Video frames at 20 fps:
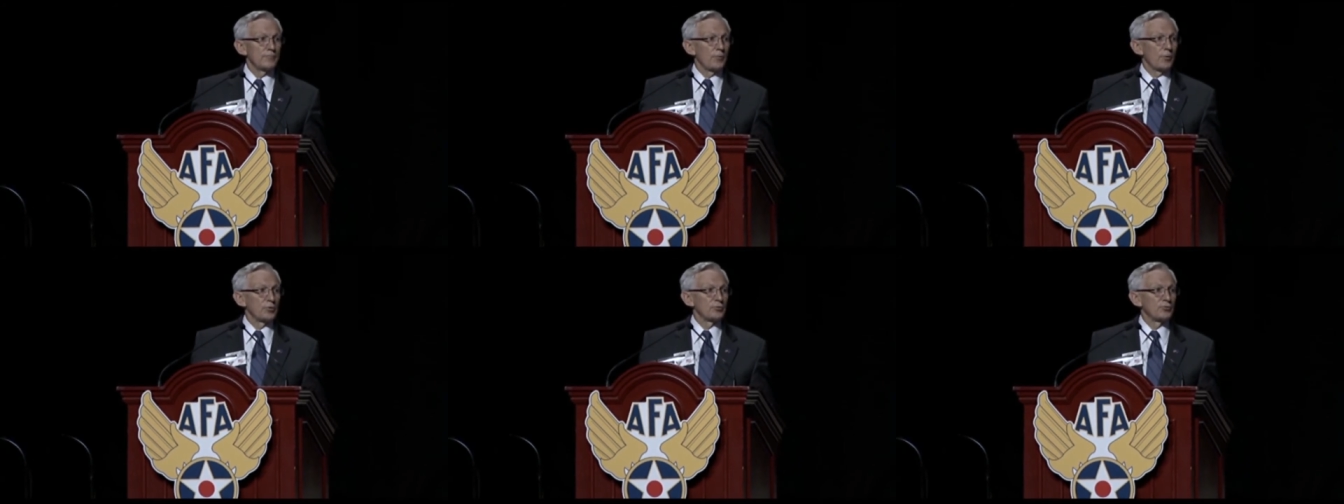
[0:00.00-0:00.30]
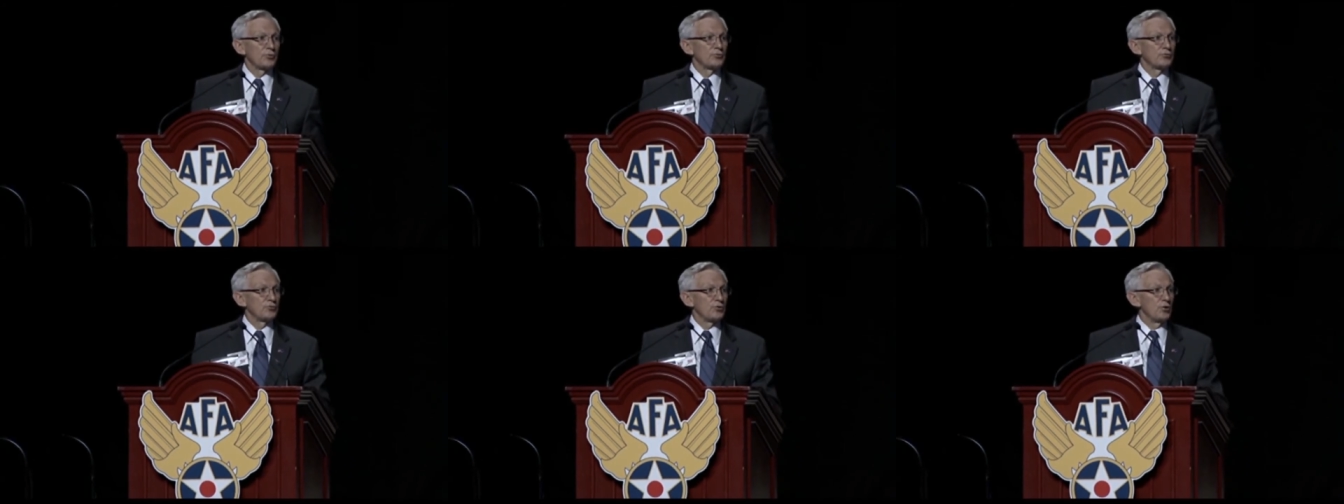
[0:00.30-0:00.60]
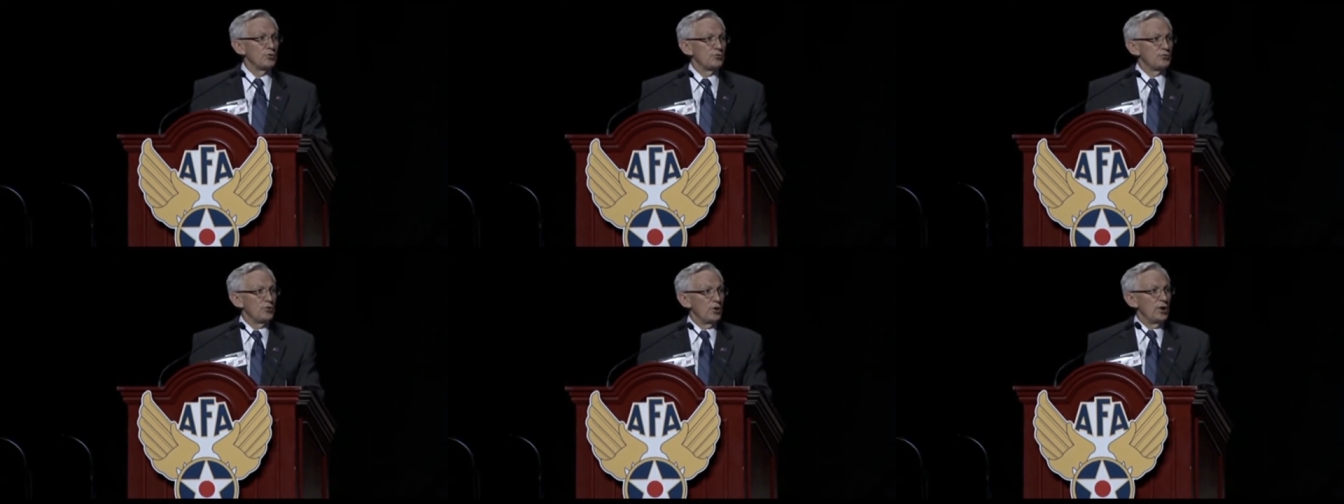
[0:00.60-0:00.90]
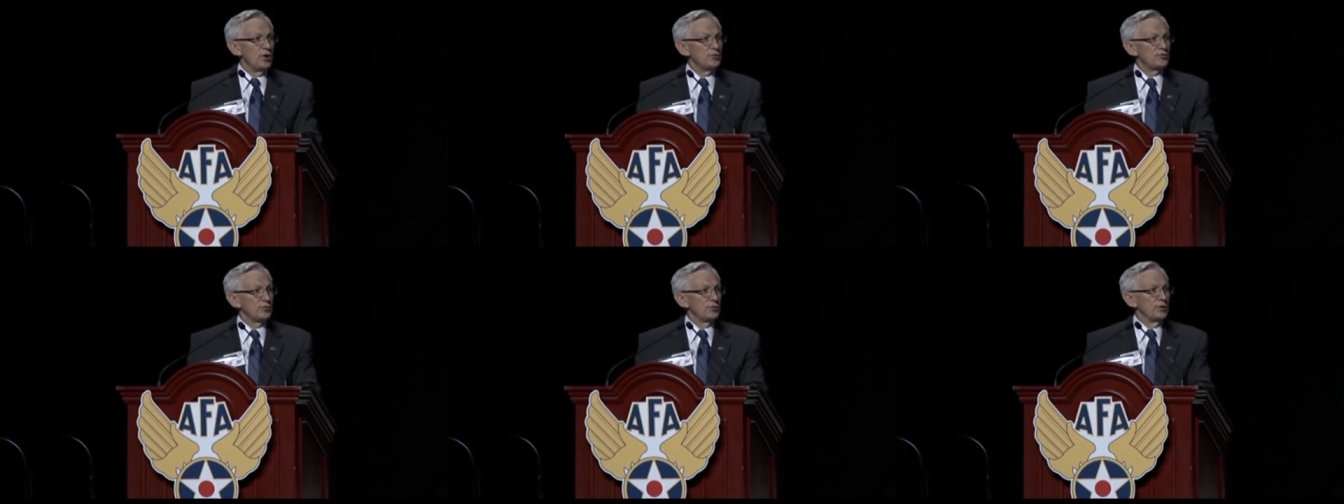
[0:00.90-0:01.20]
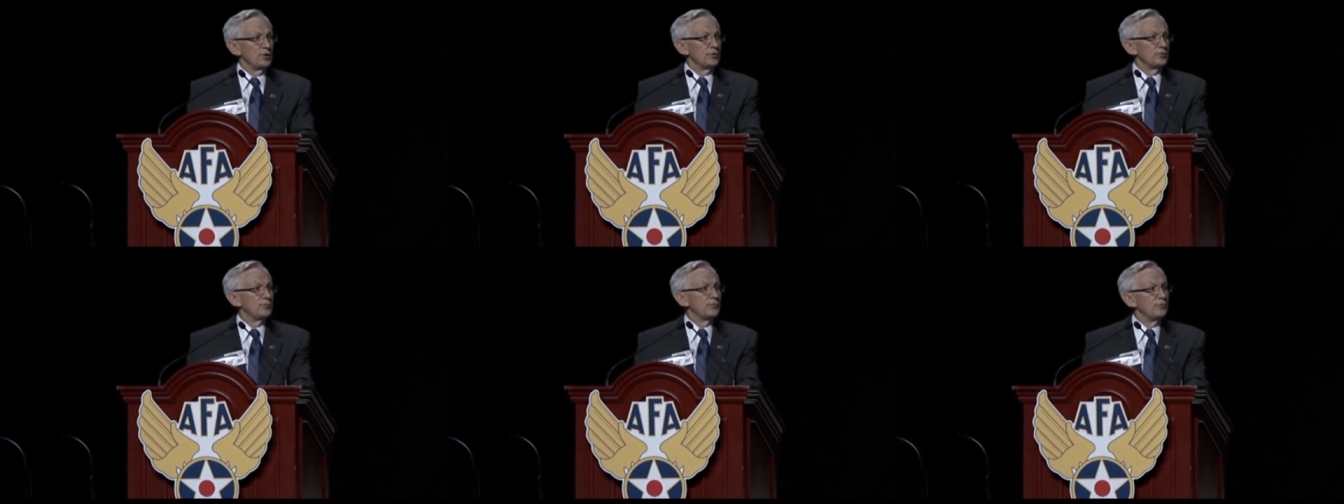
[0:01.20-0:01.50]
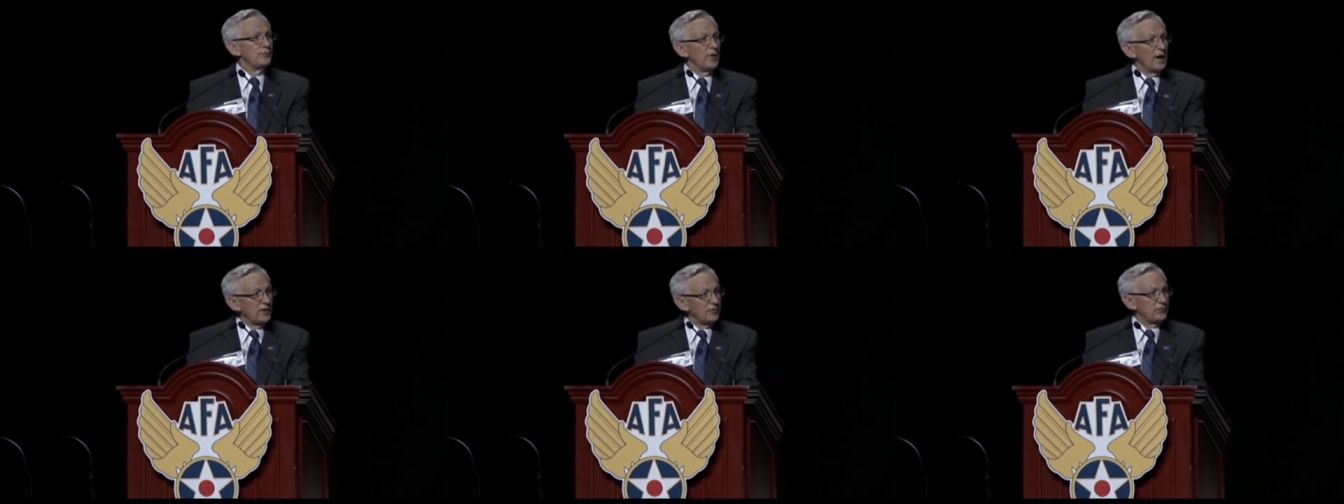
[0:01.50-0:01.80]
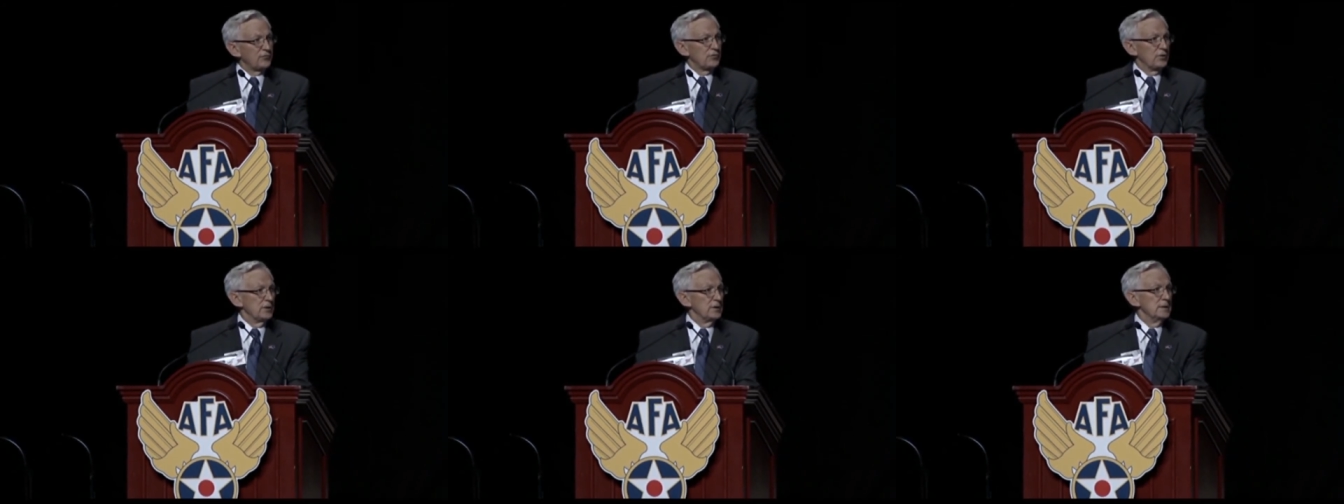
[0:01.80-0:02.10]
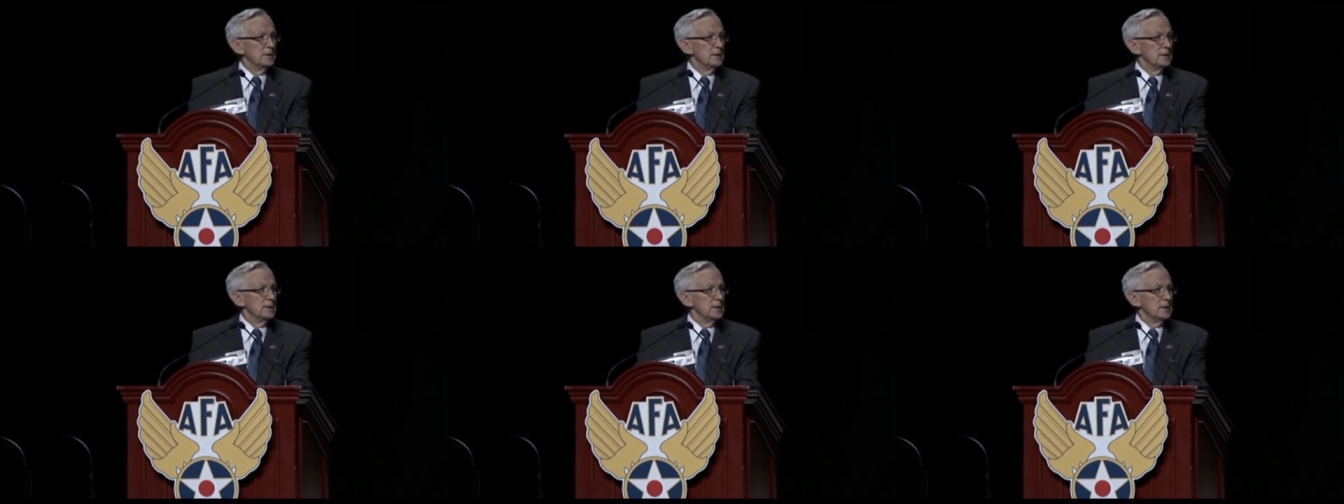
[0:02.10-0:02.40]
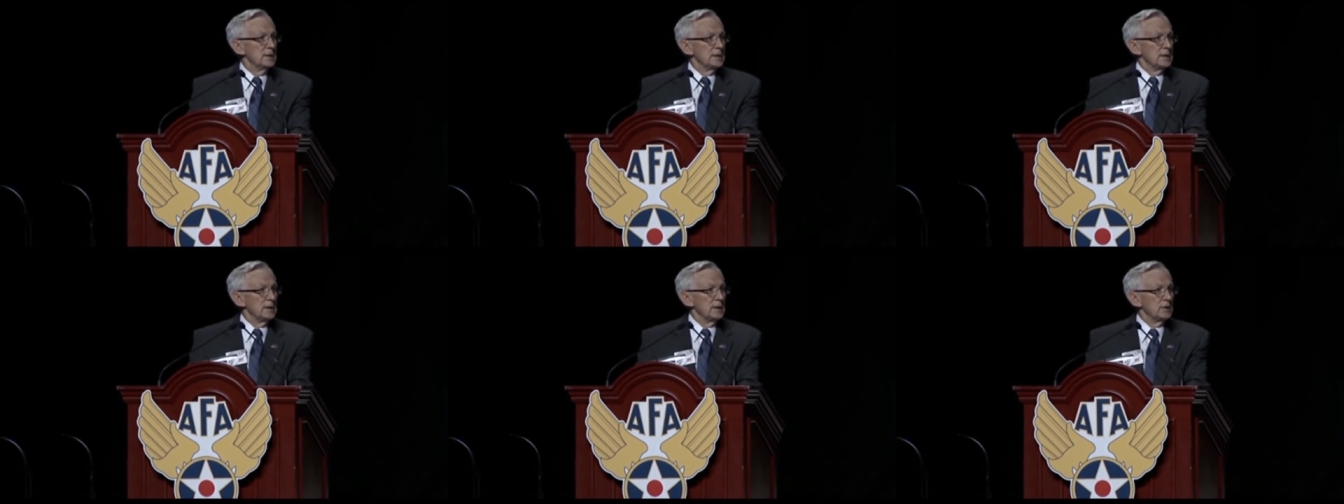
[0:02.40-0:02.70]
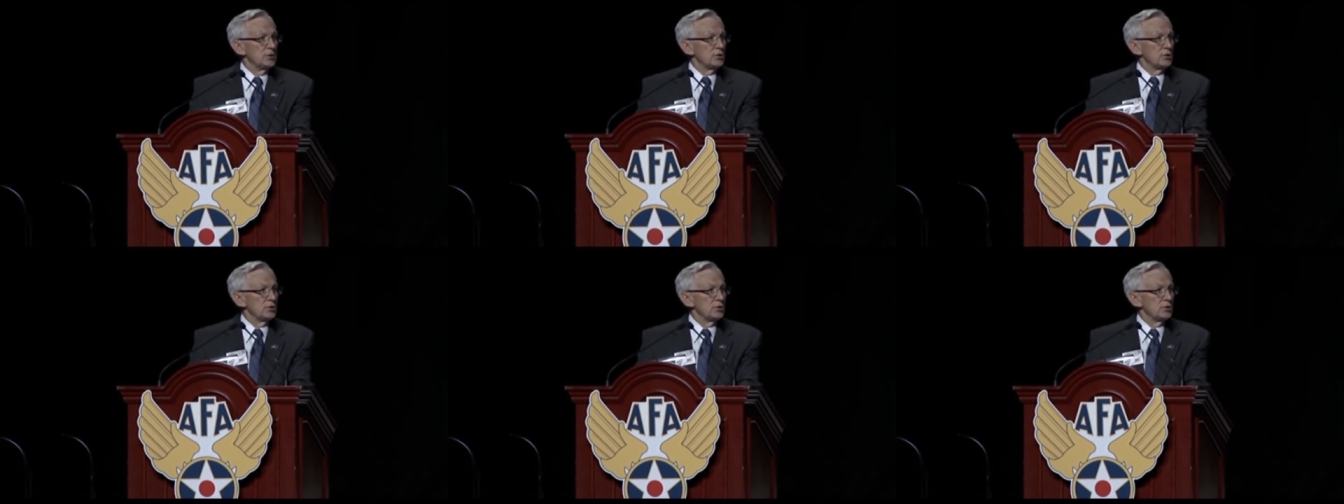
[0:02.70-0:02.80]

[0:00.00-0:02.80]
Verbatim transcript: The Air Force Association is vested